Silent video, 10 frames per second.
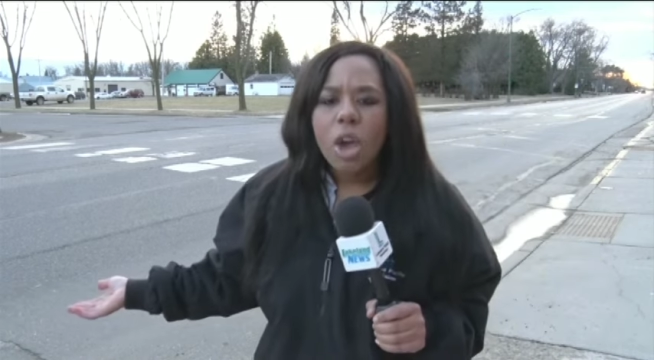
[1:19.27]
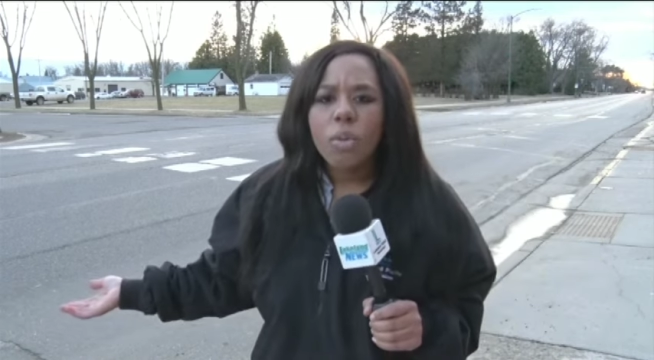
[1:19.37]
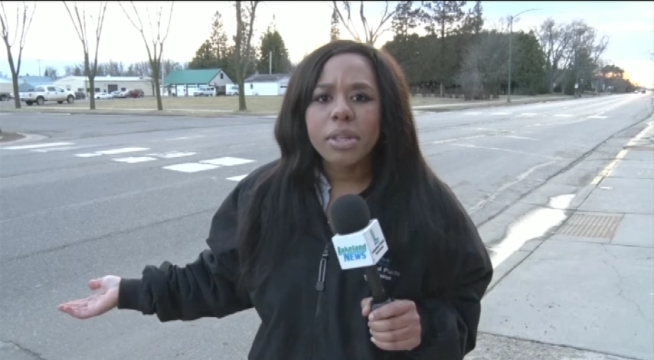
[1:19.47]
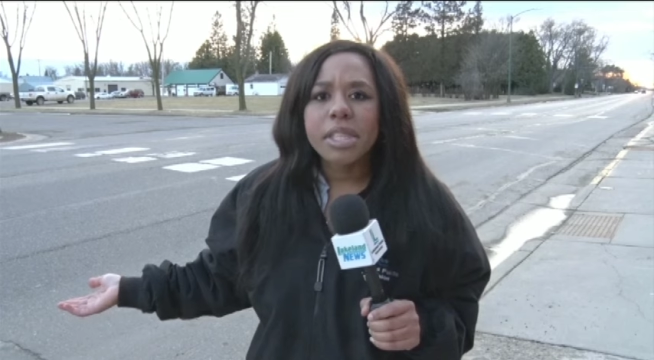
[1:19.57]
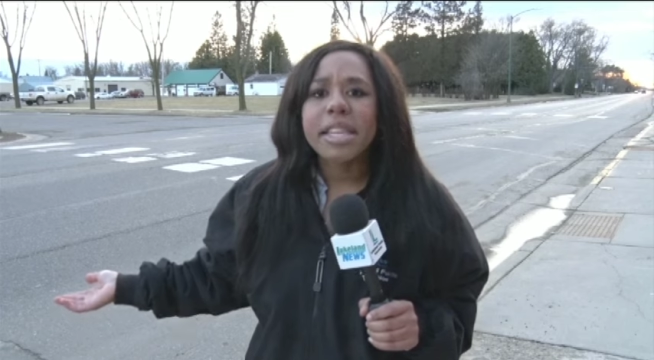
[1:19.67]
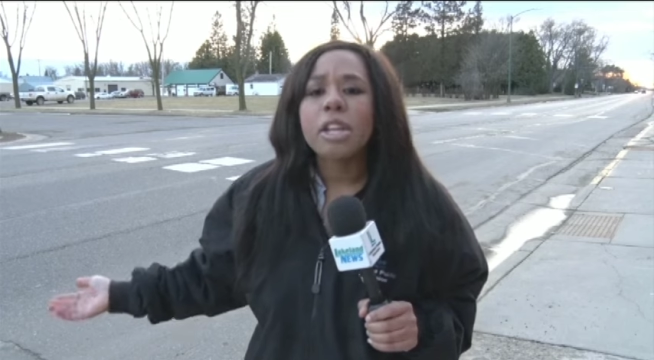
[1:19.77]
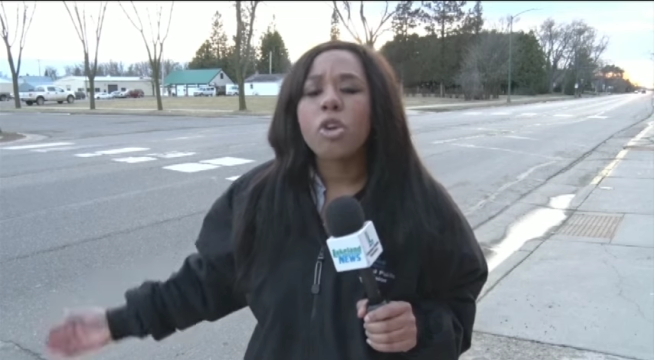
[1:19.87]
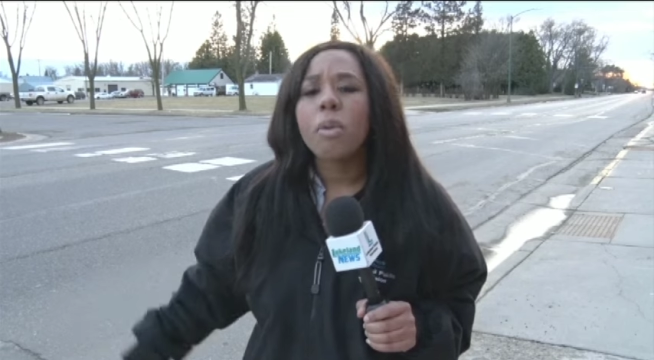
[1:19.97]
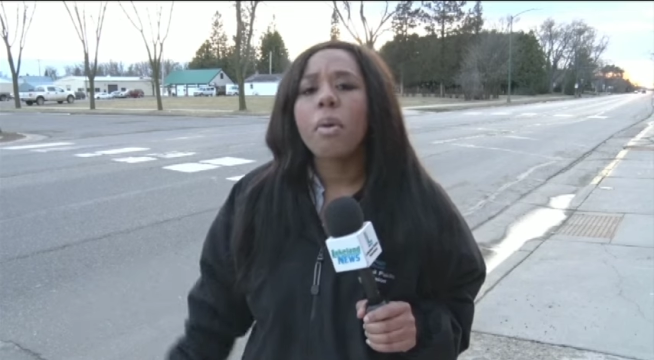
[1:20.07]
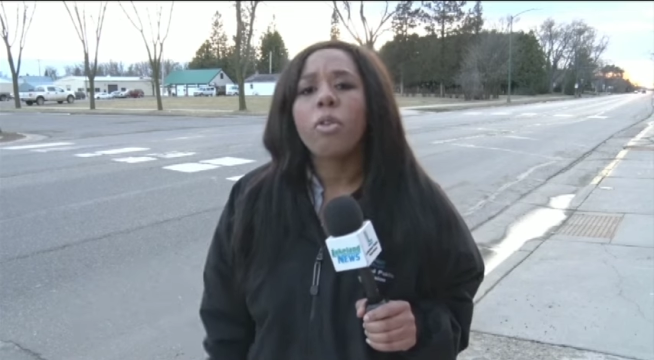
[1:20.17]
which is a
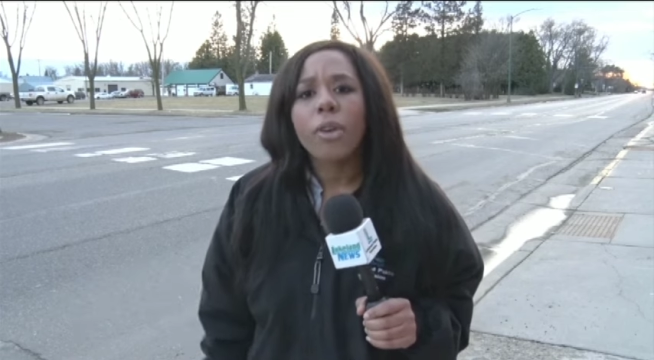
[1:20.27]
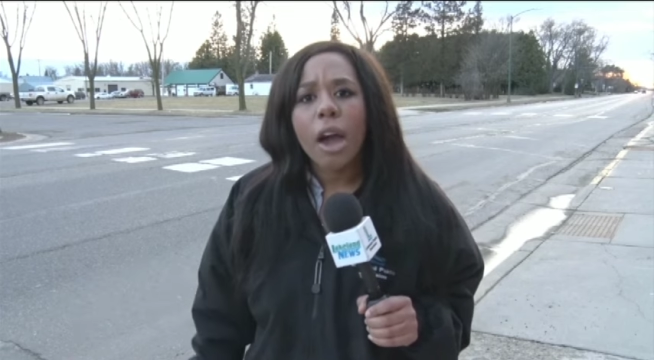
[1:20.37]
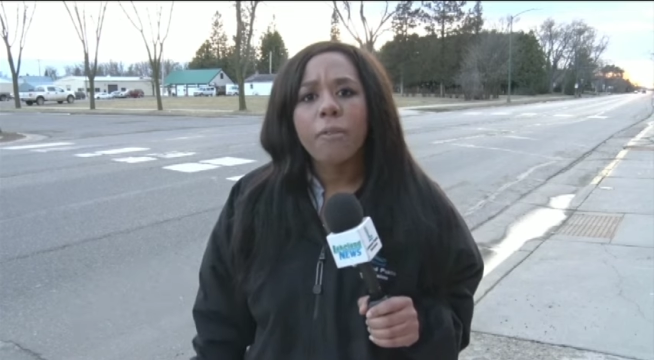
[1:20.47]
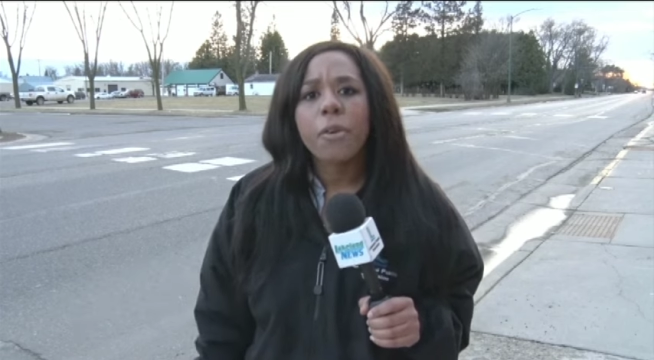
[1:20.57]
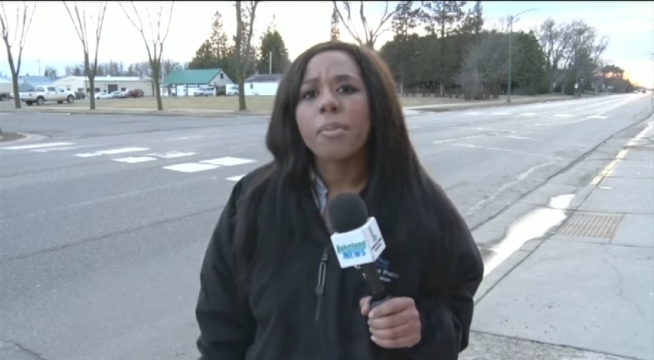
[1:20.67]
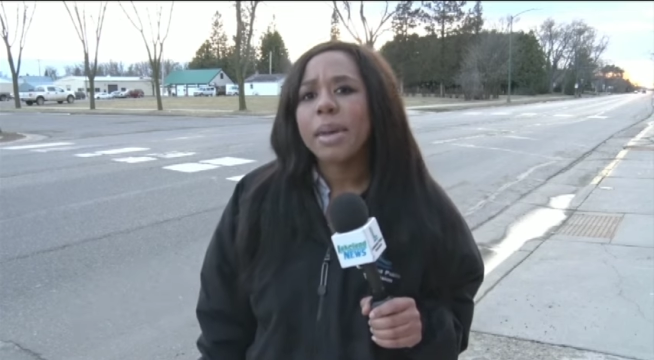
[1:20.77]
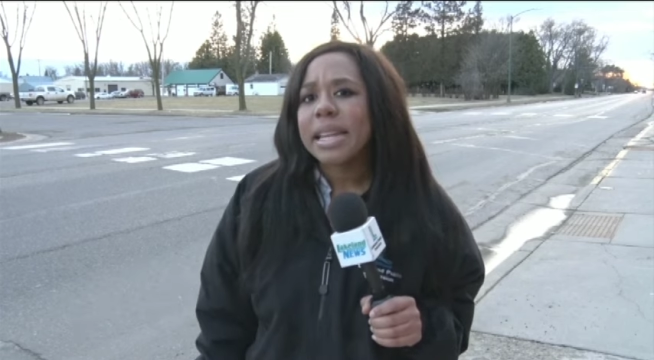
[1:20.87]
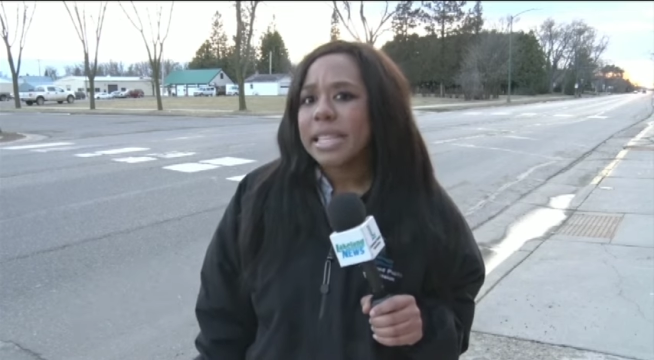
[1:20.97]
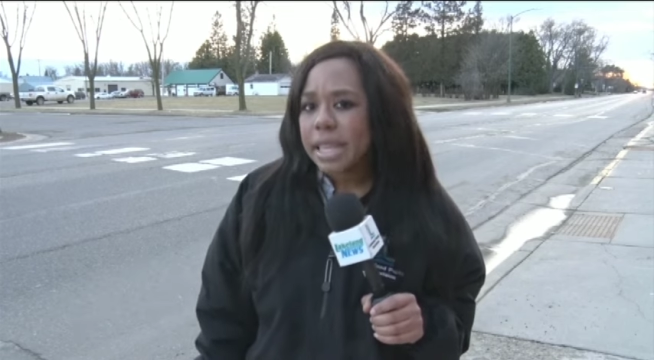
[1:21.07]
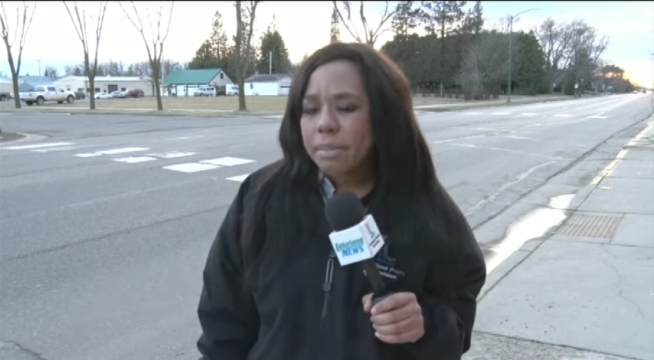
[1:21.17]
normal route for
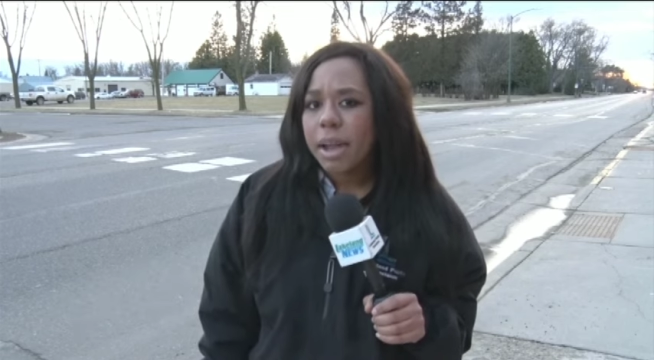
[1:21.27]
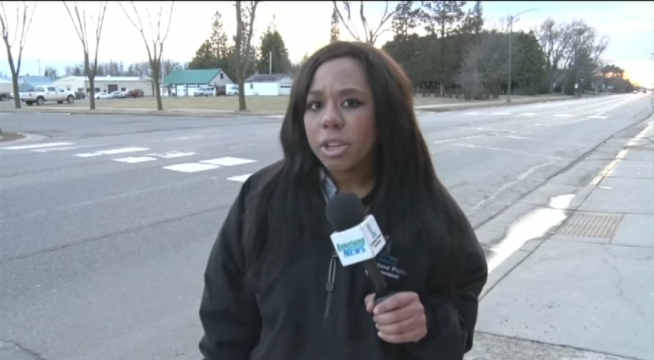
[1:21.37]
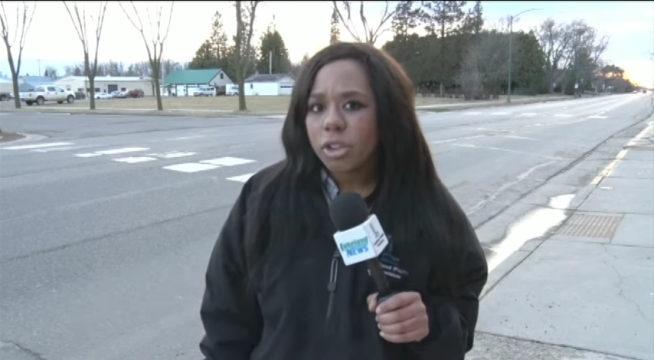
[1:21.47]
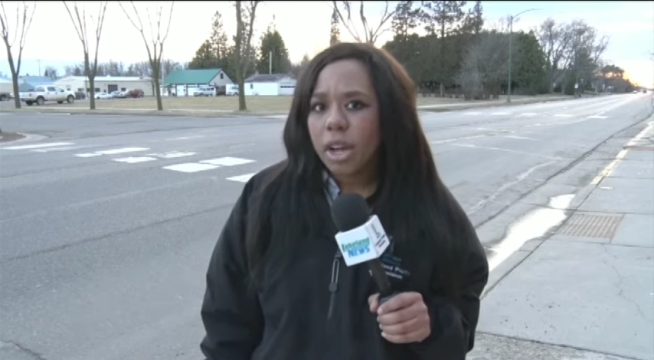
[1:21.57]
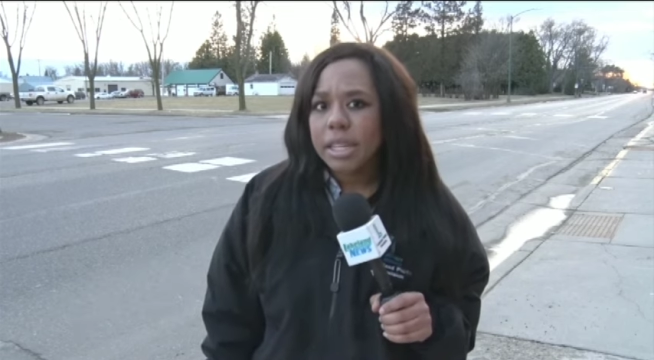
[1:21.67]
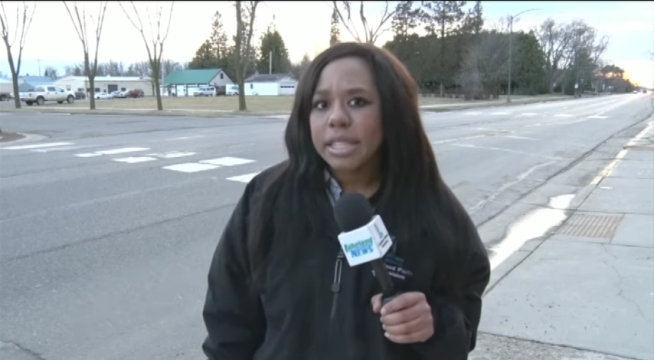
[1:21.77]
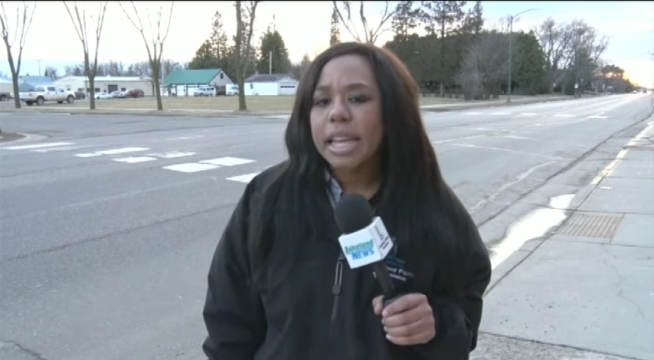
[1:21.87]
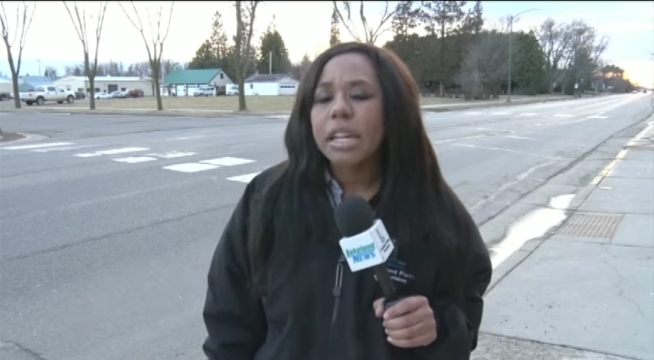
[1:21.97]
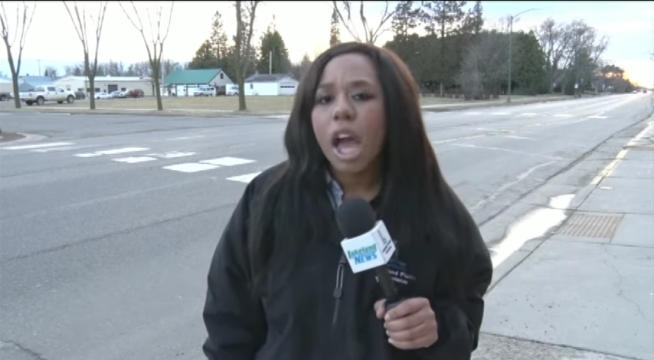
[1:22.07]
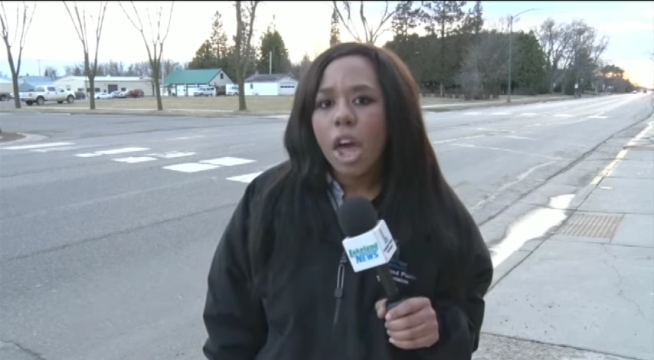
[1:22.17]
many semi trucks
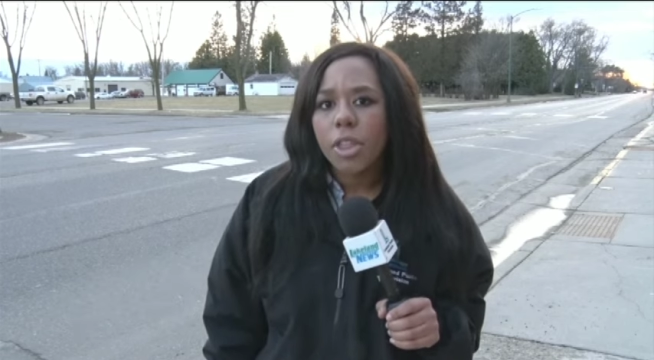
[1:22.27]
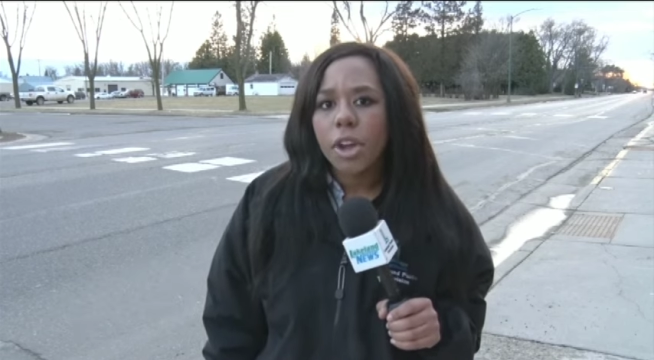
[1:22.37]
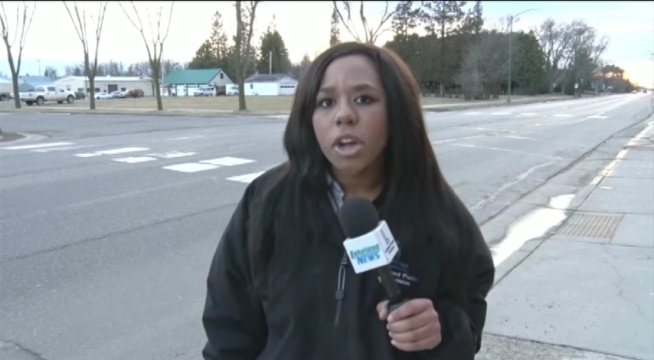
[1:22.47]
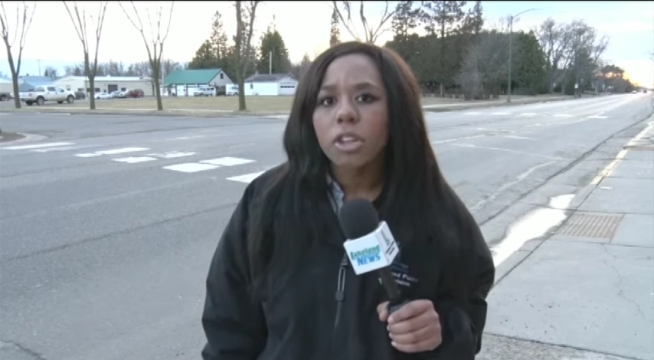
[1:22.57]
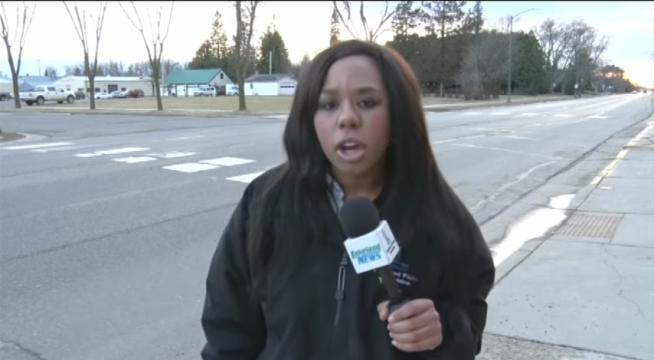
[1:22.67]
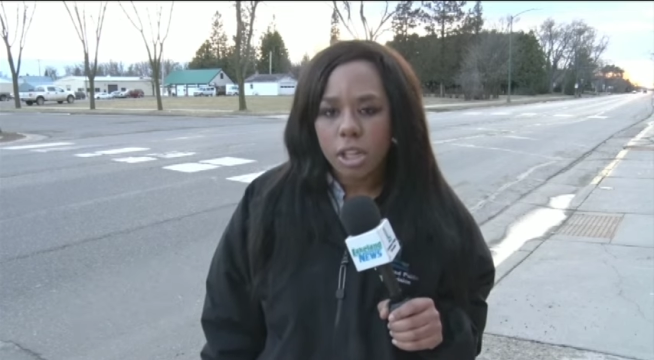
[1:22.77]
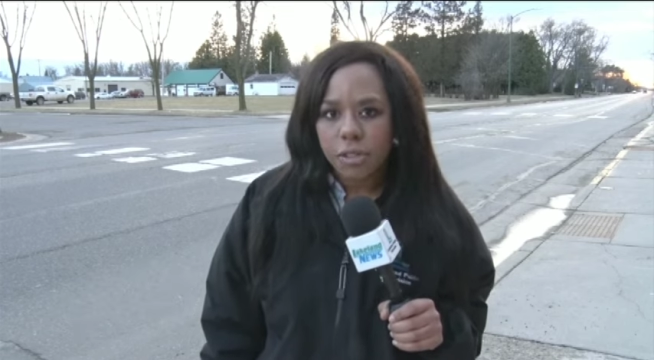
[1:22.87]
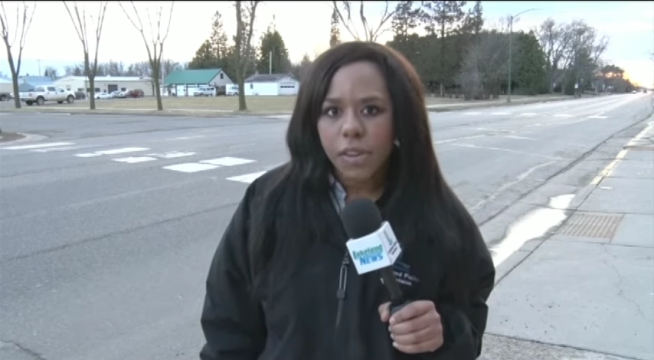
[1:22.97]
and other large